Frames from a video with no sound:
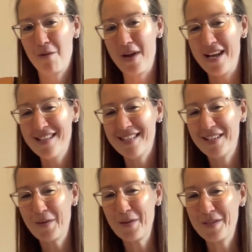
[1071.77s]
where is
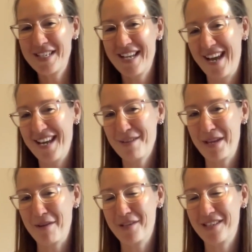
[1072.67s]
it going to take
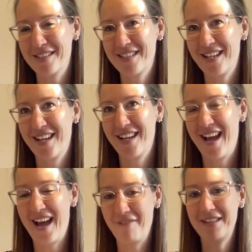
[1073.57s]
me with
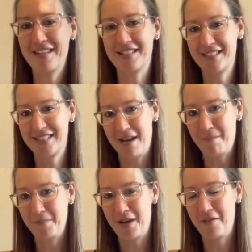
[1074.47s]
having that
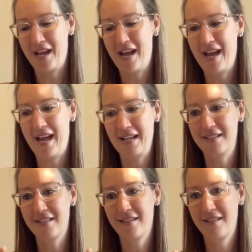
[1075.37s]
step now that I had